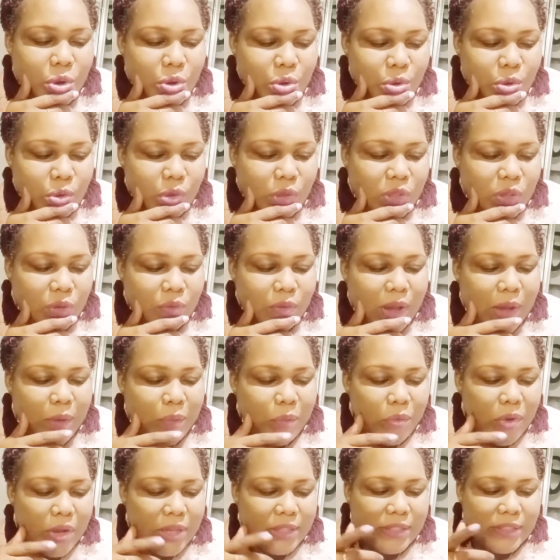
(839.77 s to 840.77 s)
Who do I
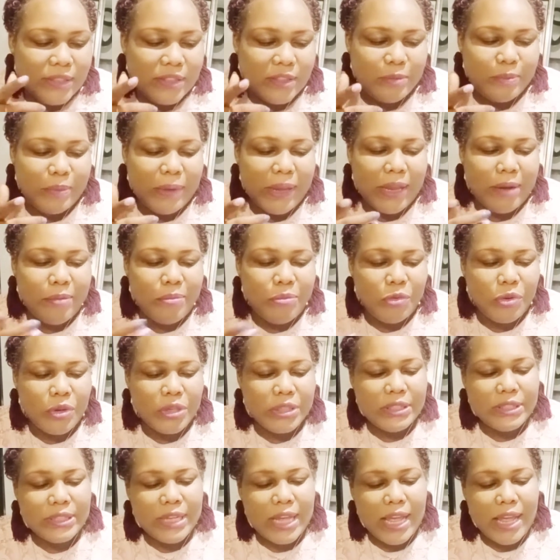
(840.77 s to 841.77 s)
want to spend
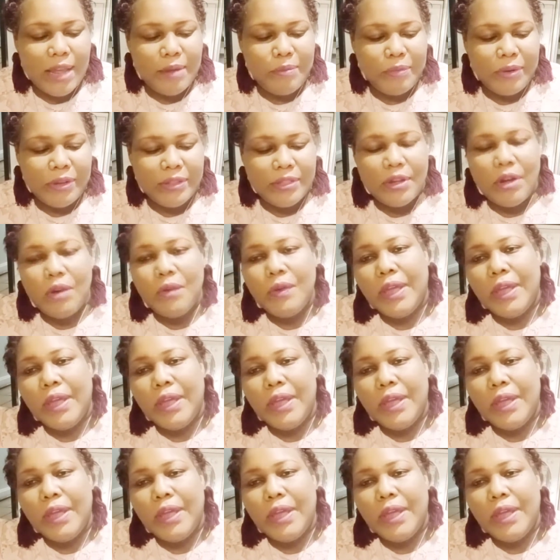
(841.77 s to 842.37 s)
more time with?